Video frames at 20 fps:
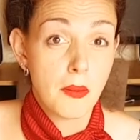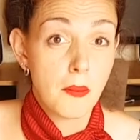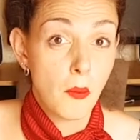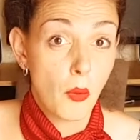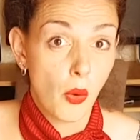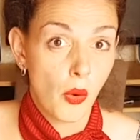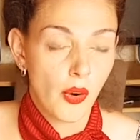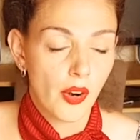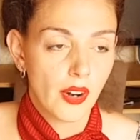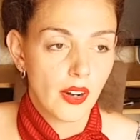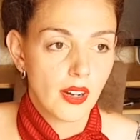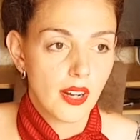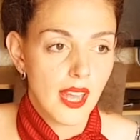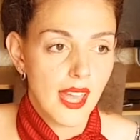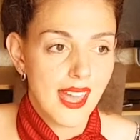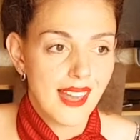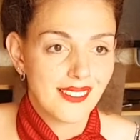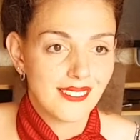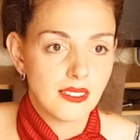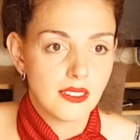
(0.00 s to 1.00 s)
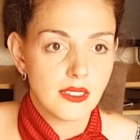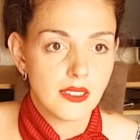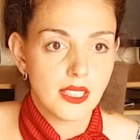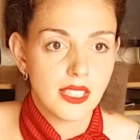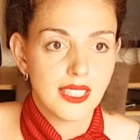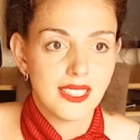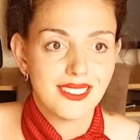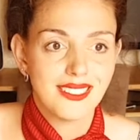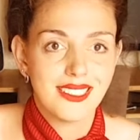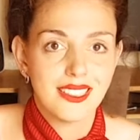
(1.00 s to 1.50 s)
more, and
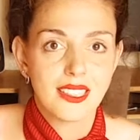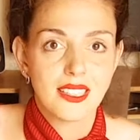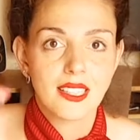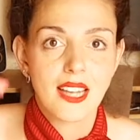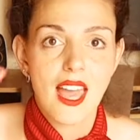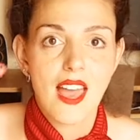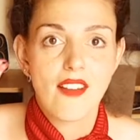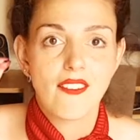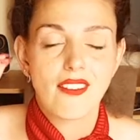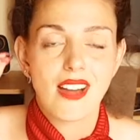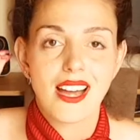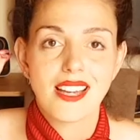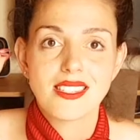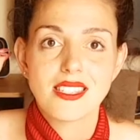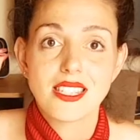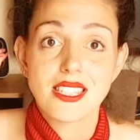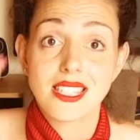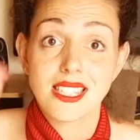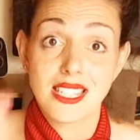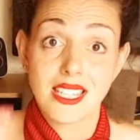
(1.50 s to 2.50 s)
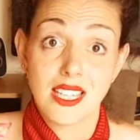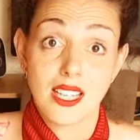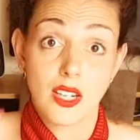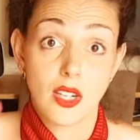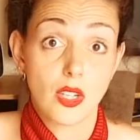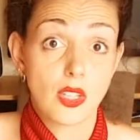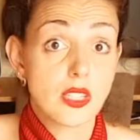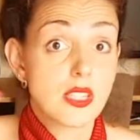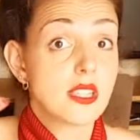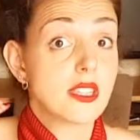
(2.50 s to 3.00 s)
it didn't have a
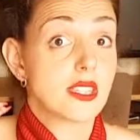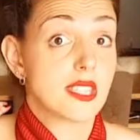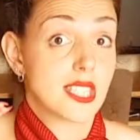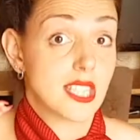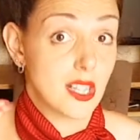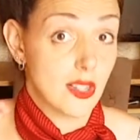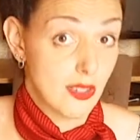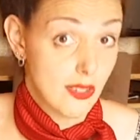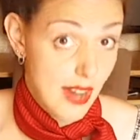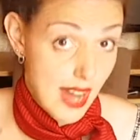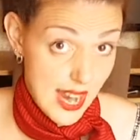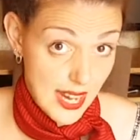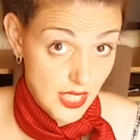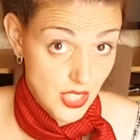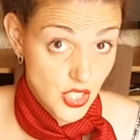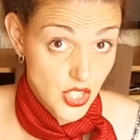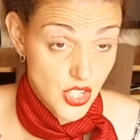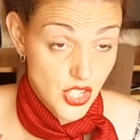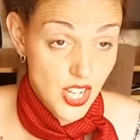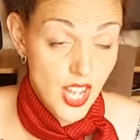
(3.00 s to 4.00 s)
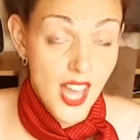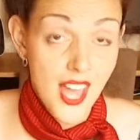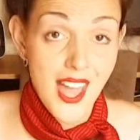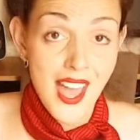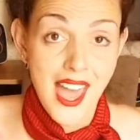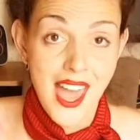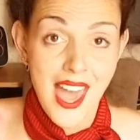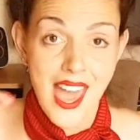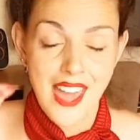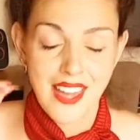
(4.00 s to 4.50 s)
single scratch.
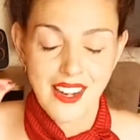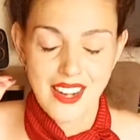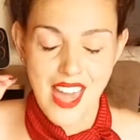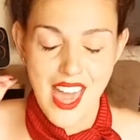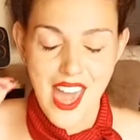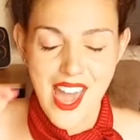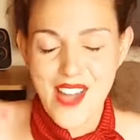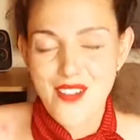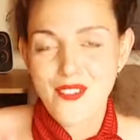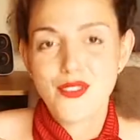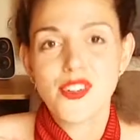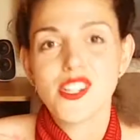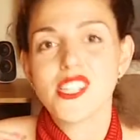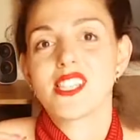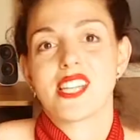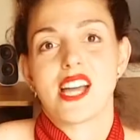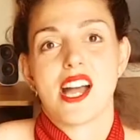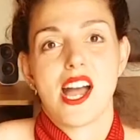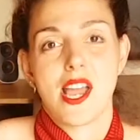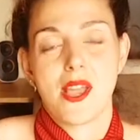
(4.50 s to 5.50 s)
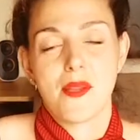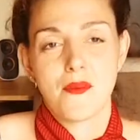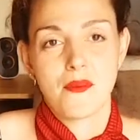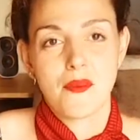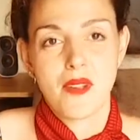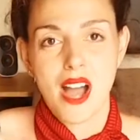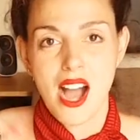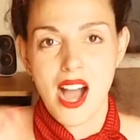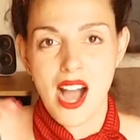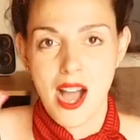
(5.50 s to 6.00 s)
And every time
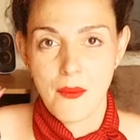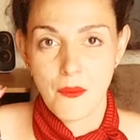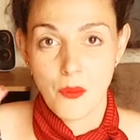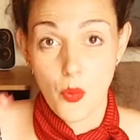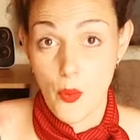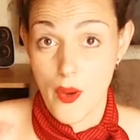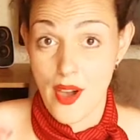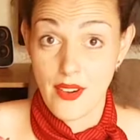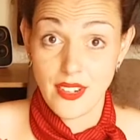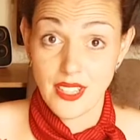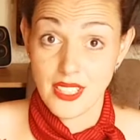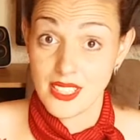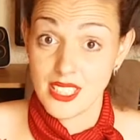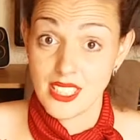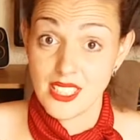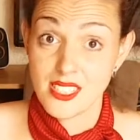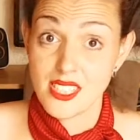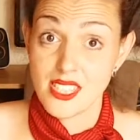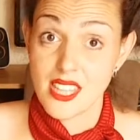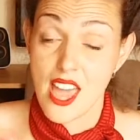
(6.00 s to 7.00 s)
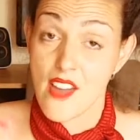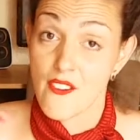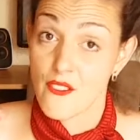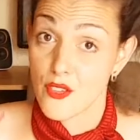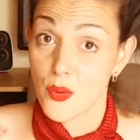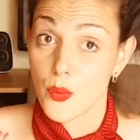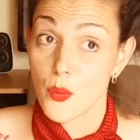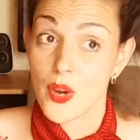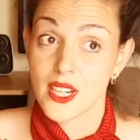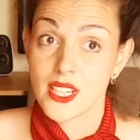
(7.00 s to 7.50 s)
I'm wearing this,
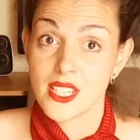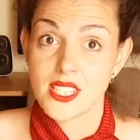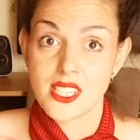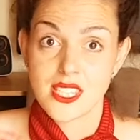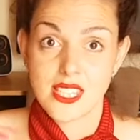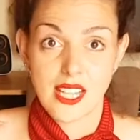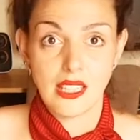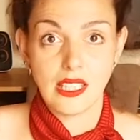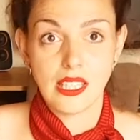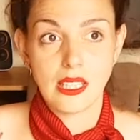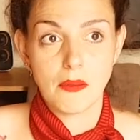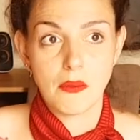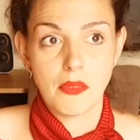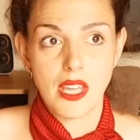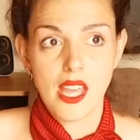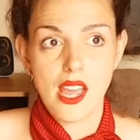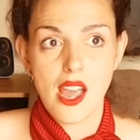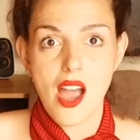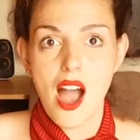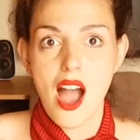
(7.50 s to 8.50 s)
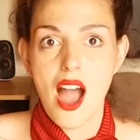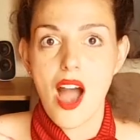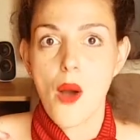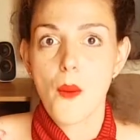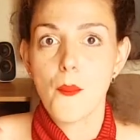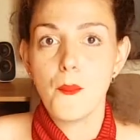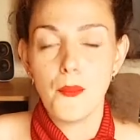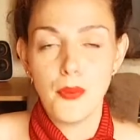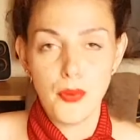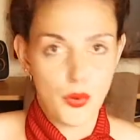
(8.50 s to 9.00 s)
everyone is telling me
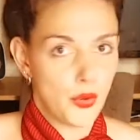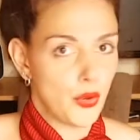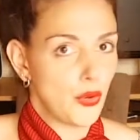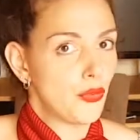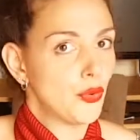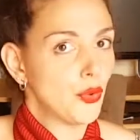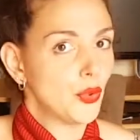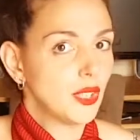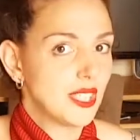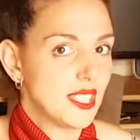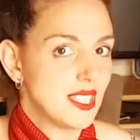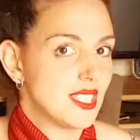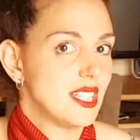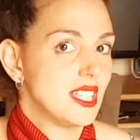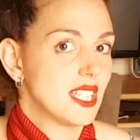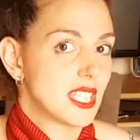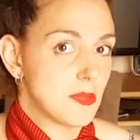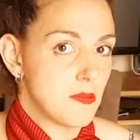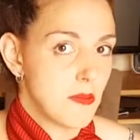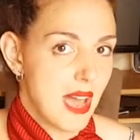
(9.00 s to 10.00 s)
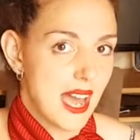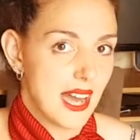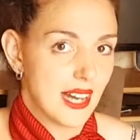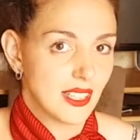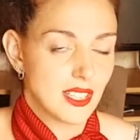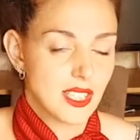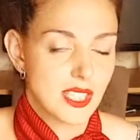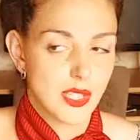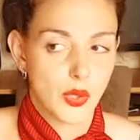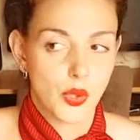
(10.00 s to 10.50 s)
how beautiful is this bag.
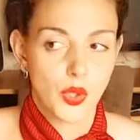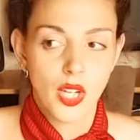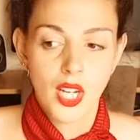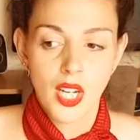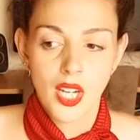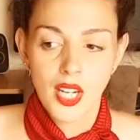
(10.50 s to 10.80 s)
So